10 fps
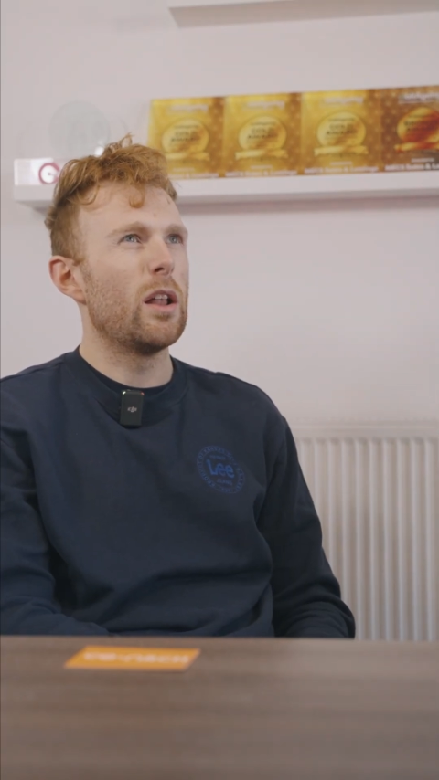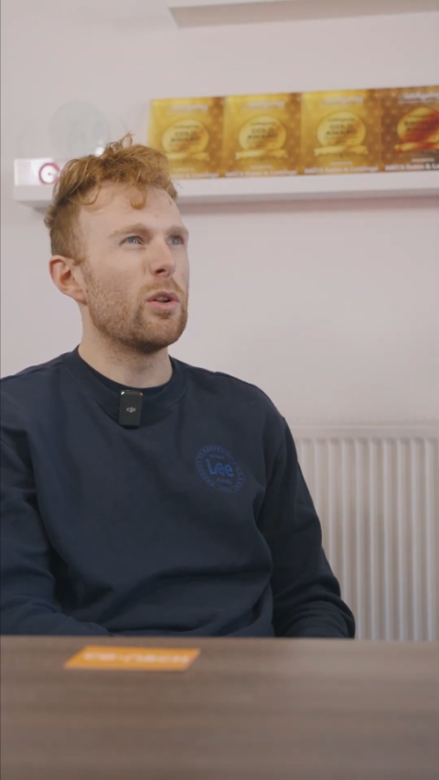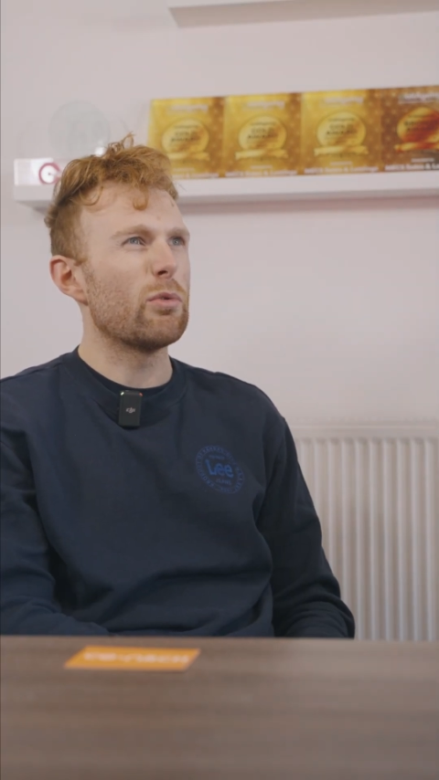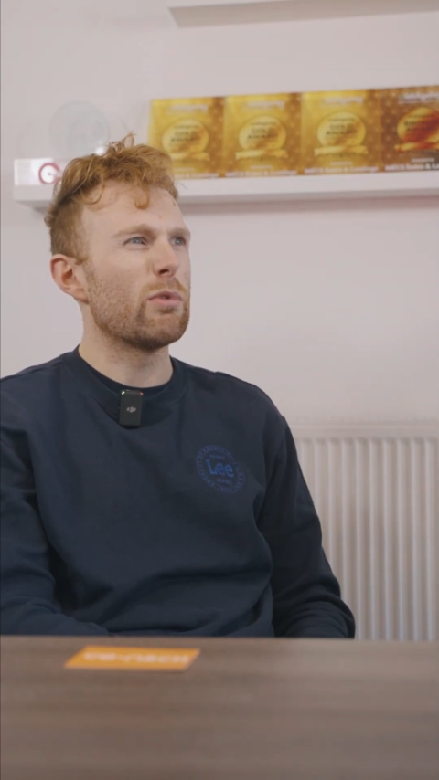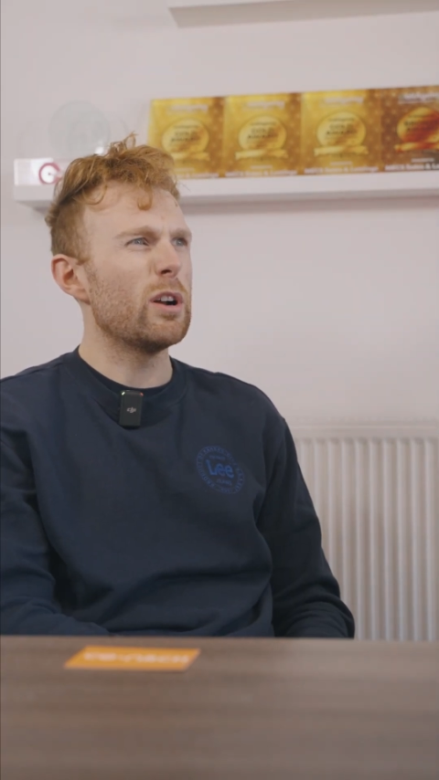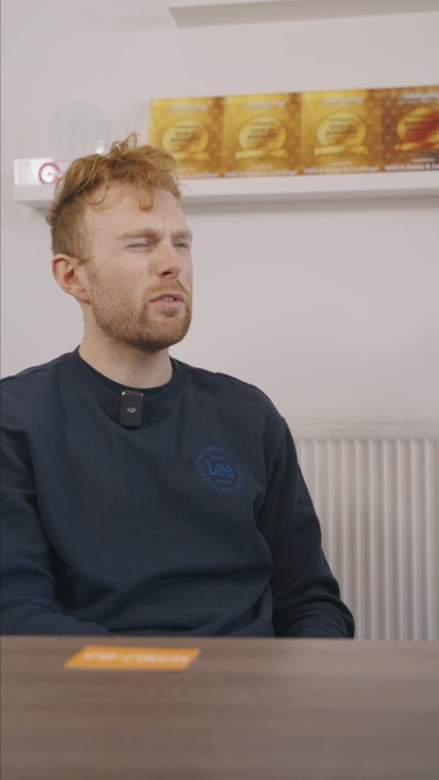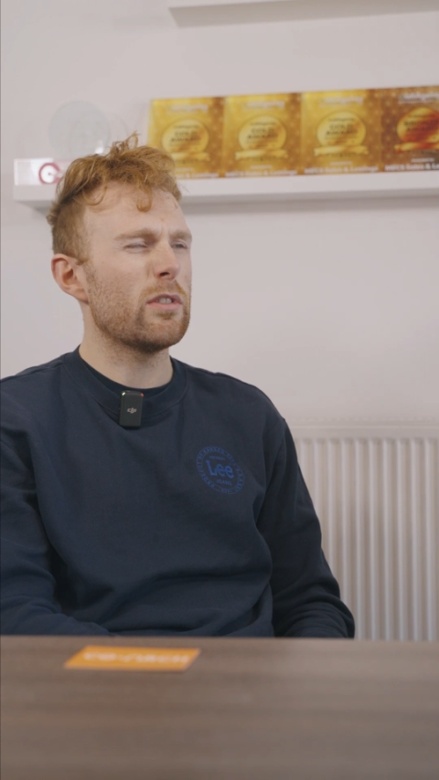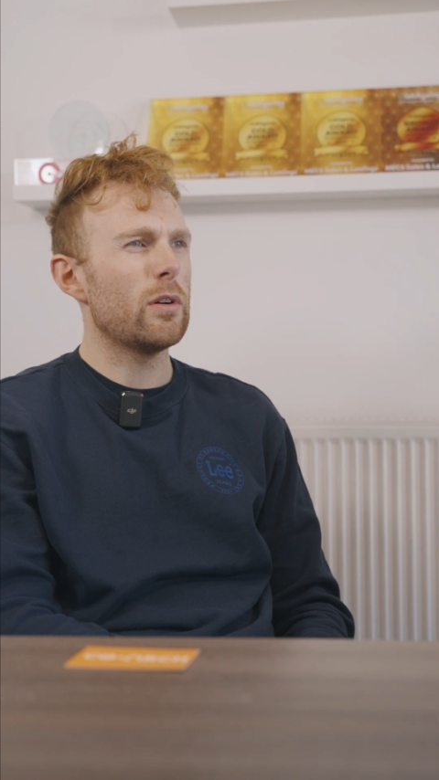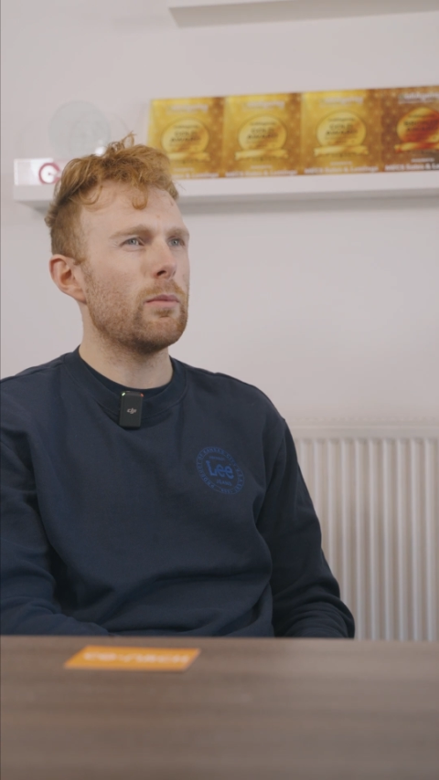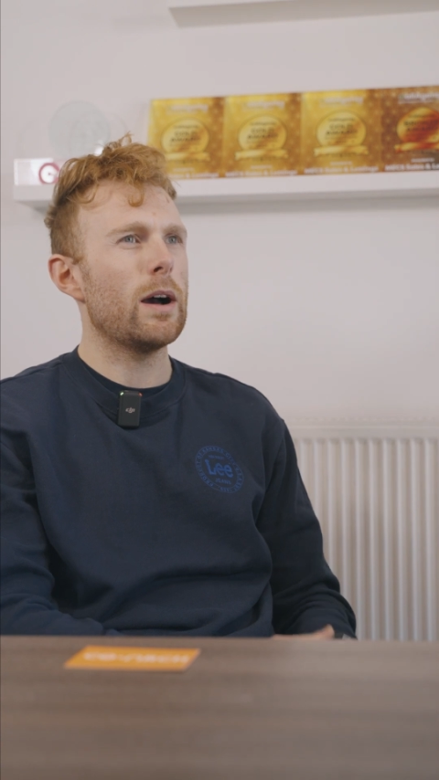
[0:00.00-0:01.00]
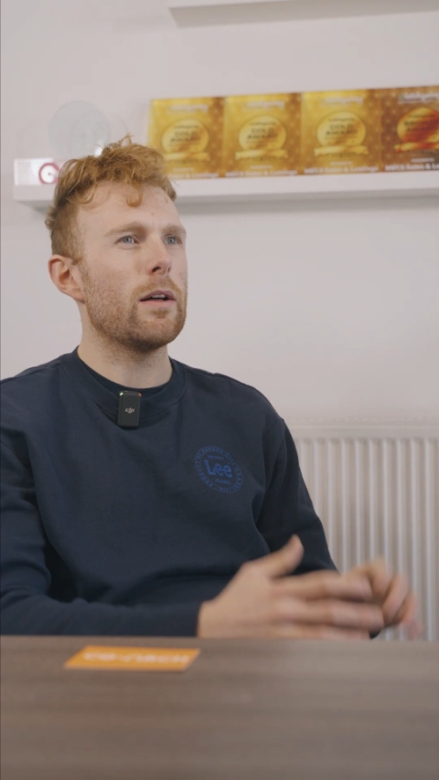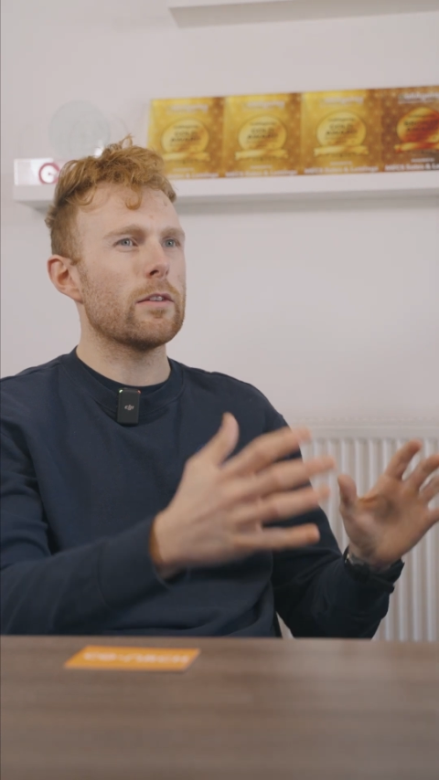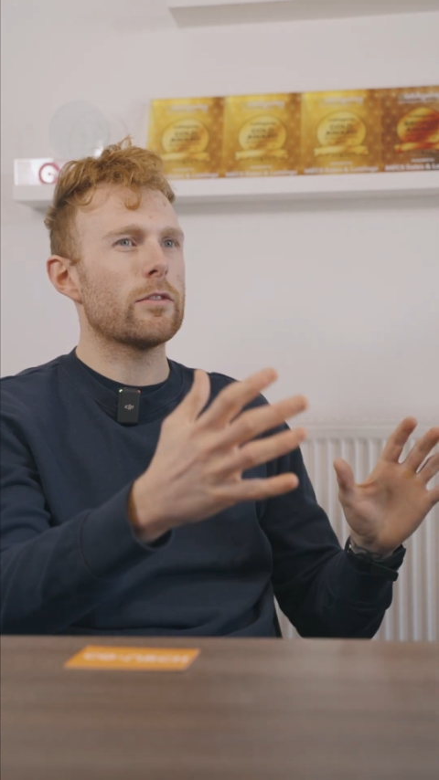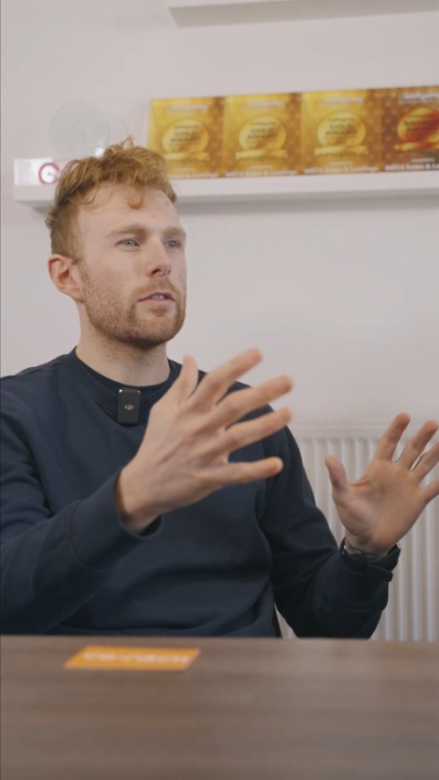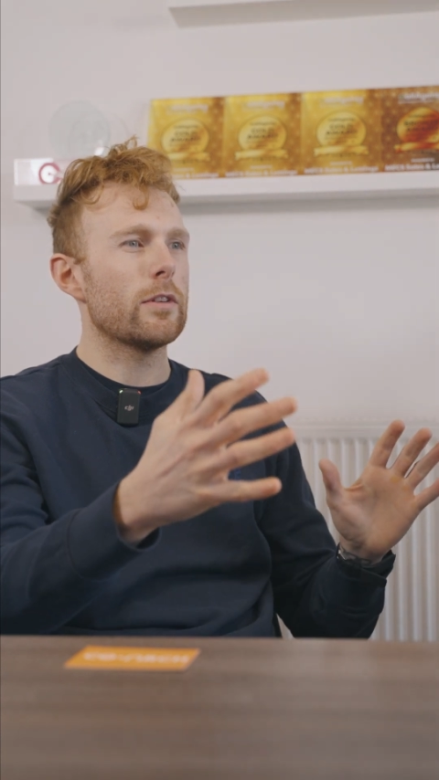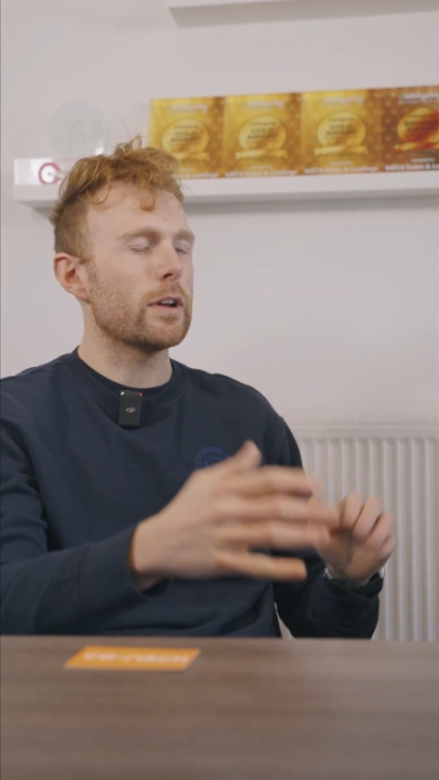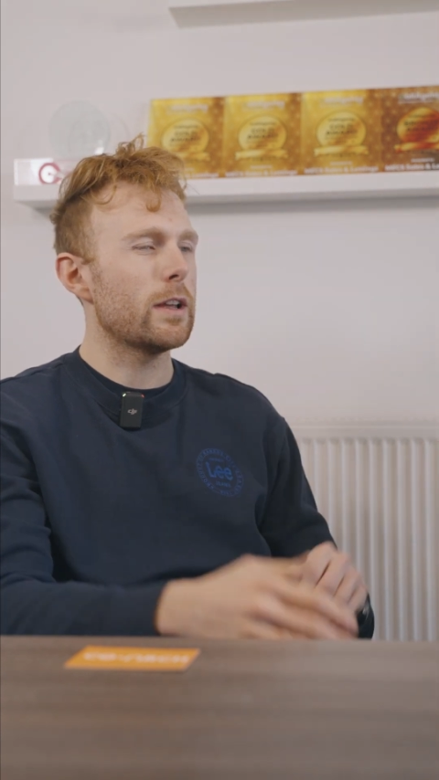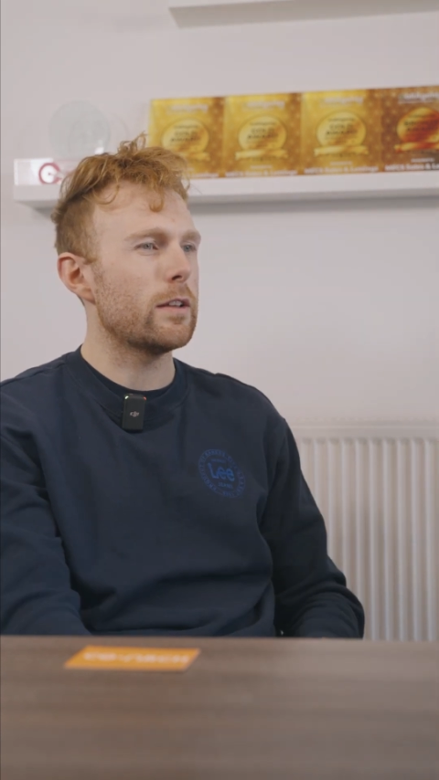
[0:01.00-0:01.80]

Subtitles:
look real because it's like, wow, it's just like